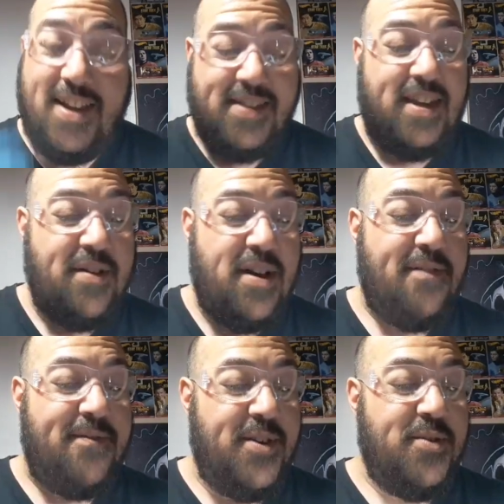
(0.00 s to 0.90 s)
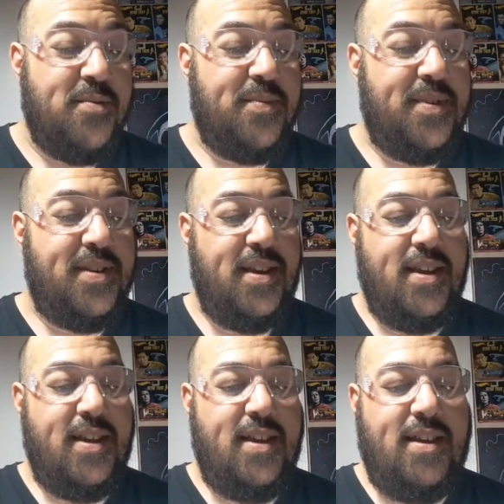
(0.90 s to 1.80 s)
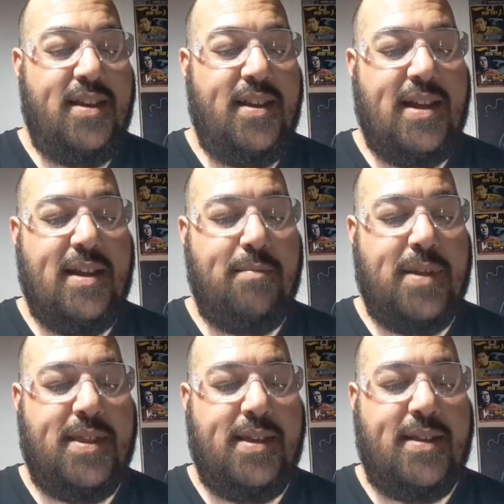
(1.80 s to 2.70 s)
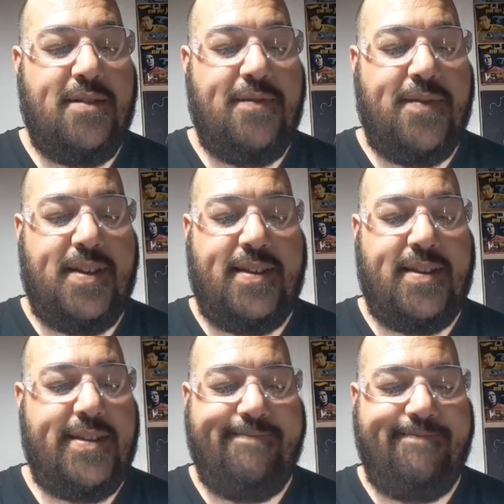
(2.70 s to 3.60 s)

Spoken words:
does give off fumes, but this stuff is